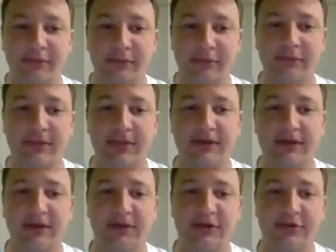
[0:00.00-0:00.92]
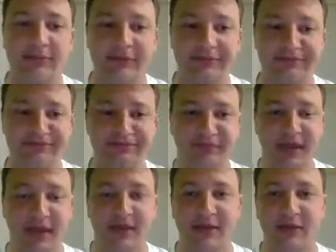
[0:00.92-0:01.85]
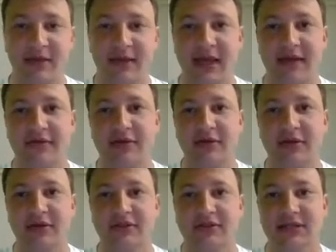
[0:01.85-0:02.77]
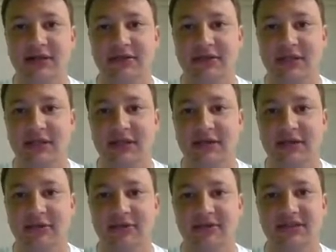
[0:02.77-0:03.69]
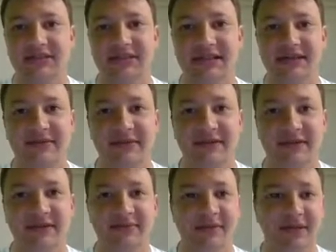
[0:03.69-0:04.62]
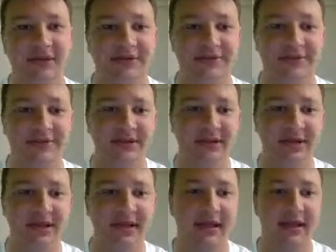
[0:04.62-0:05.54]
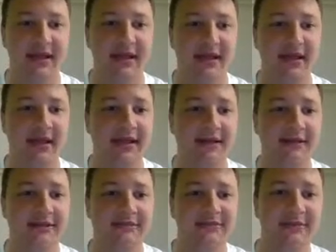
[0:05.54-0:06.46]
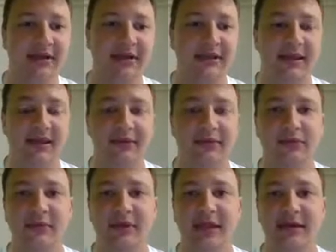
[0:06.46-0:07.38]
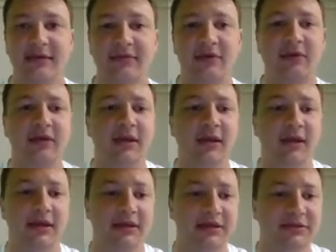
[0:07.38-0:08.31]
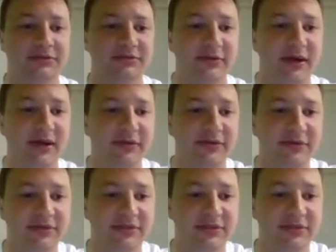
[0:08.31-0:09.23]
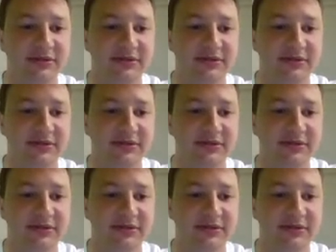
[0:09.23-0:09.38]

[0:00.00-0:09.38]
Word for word: per meter cubed. And then we have our delta, which is given in meters. Uh, and then we have our initial values